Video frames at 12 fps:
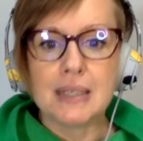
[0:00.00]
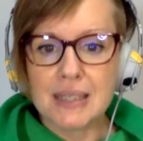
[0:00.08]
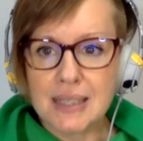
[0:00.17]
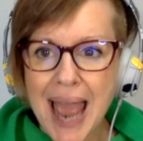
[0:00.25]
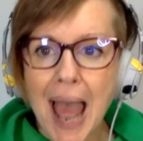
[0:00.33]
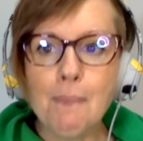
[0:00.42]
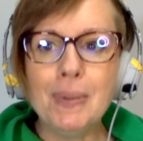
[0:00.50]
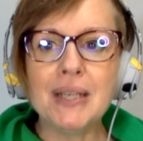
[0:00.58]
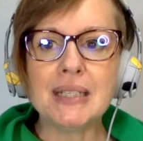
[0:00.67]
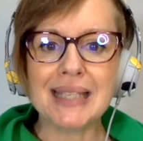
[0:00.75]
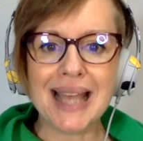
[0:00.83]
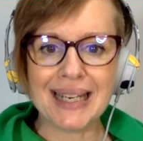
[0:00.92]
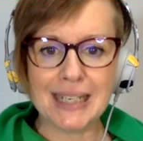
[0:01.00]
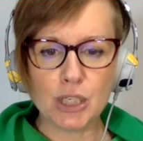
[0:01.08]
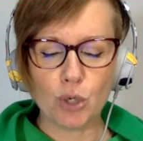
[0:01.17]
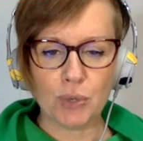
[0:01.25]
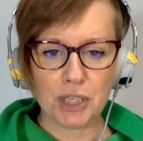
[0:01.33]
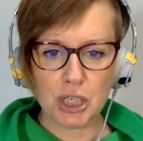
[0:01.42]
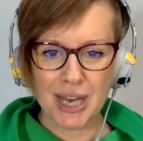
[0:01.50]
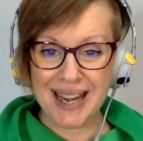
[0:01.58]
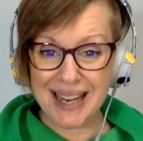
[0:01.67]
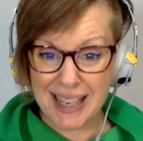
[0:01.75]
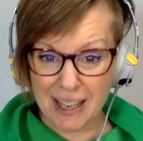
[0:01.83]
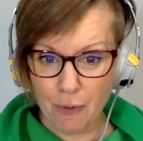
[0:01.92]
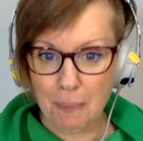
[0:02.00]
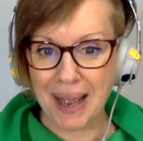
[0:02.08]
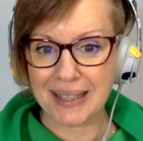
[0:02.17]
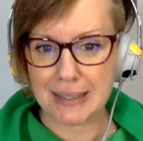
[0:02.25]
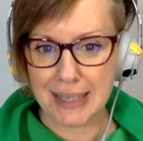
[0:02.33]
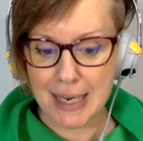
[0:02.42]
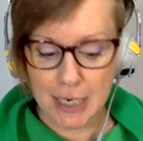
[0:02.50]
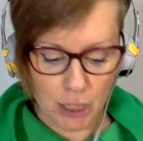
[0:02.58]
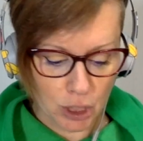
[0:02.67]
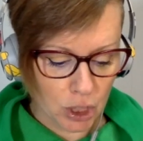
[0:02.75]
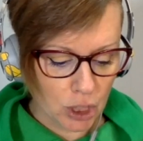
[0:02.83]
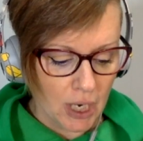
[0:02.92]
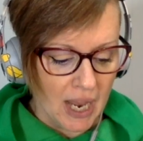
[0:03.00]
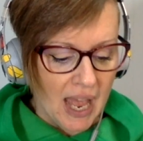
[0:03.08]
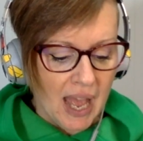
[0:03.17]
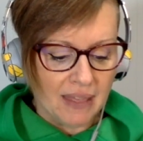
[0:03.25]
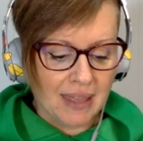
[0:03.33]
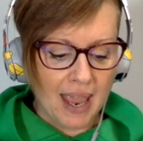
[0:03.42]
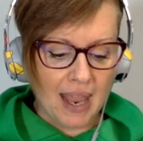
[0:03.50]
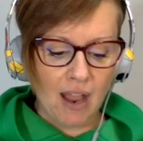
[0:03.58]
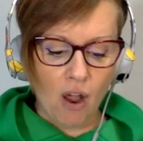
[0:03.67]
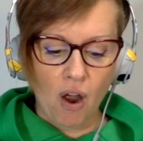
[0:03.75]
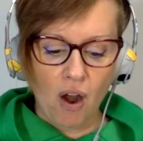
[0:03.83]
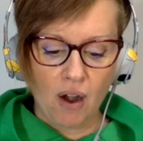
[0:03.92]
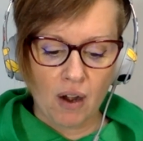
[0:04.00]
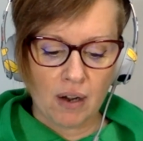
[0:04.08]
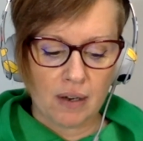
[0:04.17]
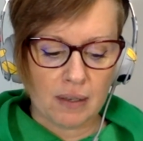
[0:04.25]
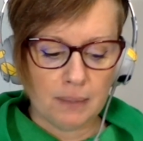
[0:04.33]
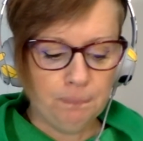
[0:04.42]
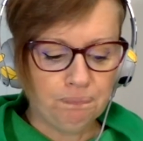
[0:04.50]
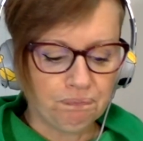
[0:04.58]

tap into that intuition and give a message. They are,